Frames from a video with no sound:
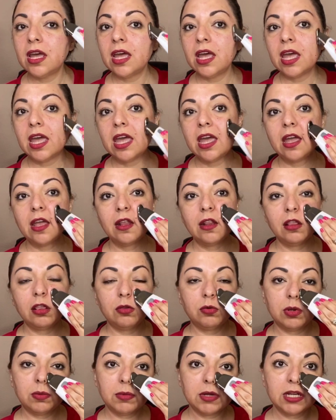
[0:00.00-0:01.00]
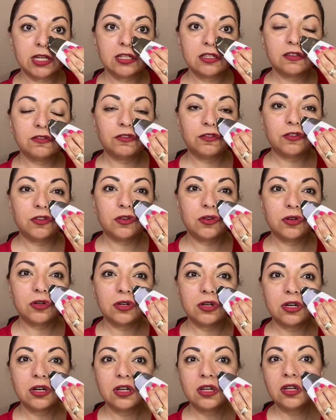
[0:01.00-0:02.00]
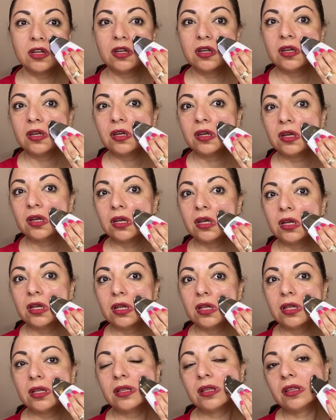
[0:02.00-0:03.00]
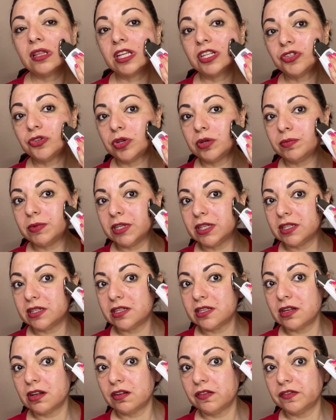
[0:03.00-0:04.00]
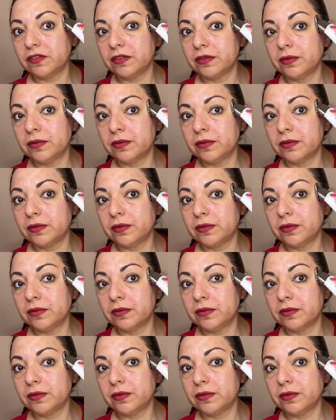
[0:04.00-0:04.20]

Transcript: and 3 minutes for the treatment itself.